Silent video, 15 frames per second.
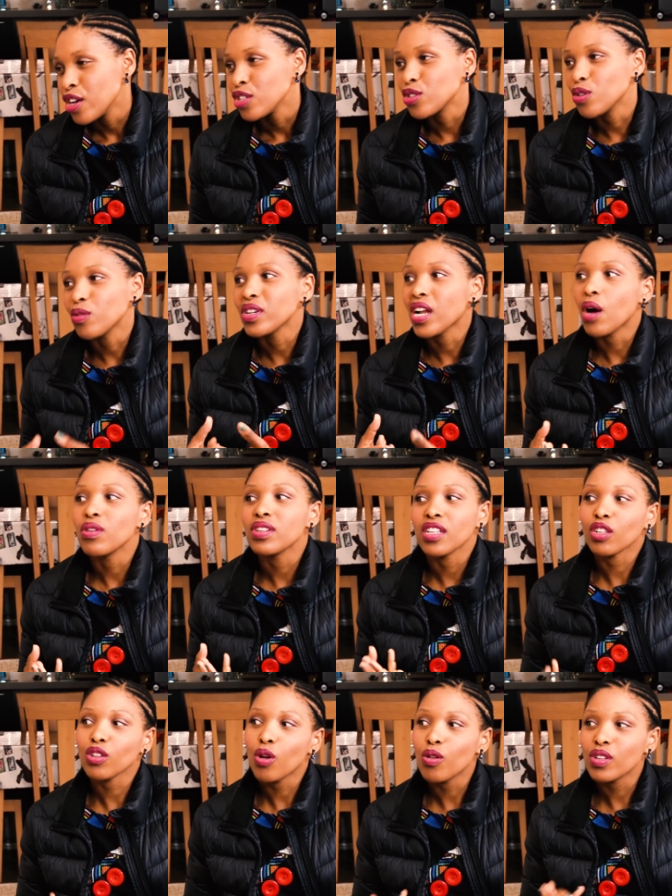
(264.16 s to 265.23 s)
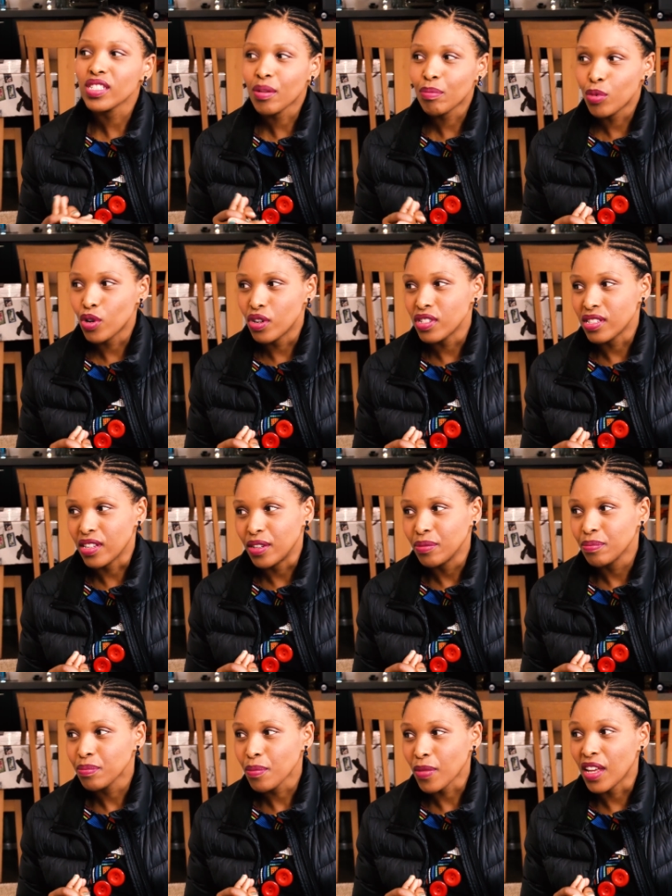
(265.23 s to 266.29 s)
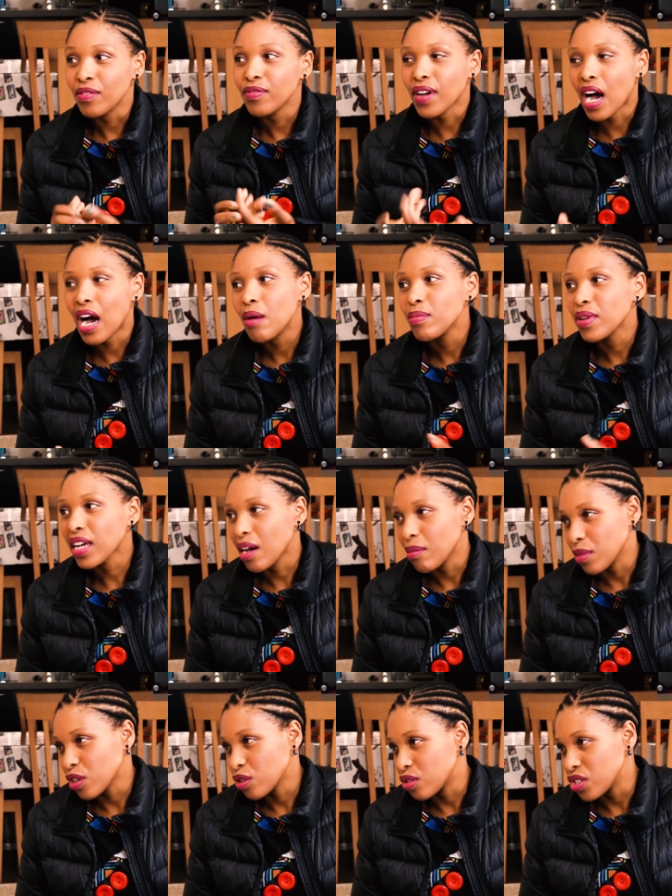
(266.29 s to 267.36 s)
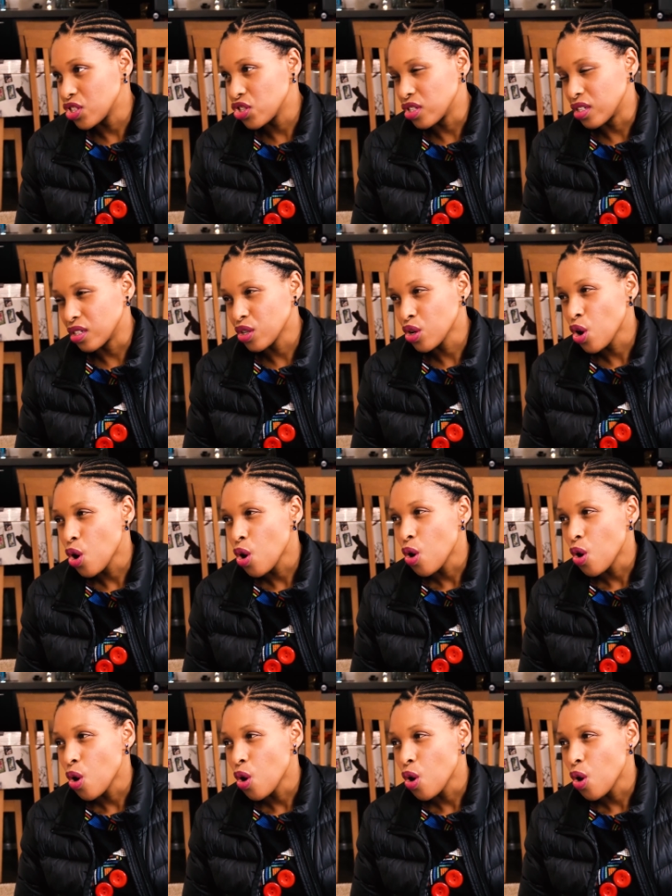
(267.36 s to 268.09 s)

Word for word: So now, as a Xhosa person, if I become a Christian,